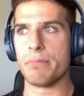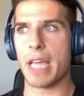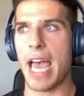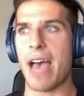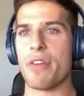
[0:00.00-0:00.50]

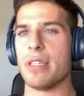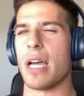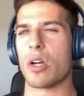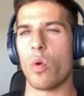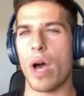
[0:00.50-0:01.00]
having
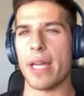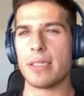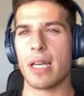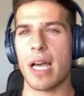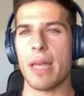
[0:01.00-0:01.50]
that
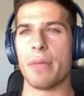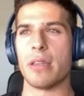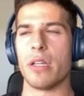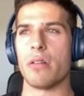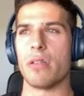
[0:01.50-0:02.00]
quiet time and
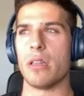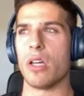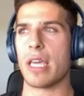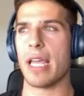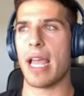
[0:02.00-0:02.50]
literally
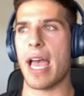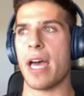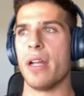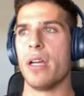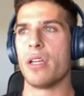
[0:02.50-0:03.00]
looking at,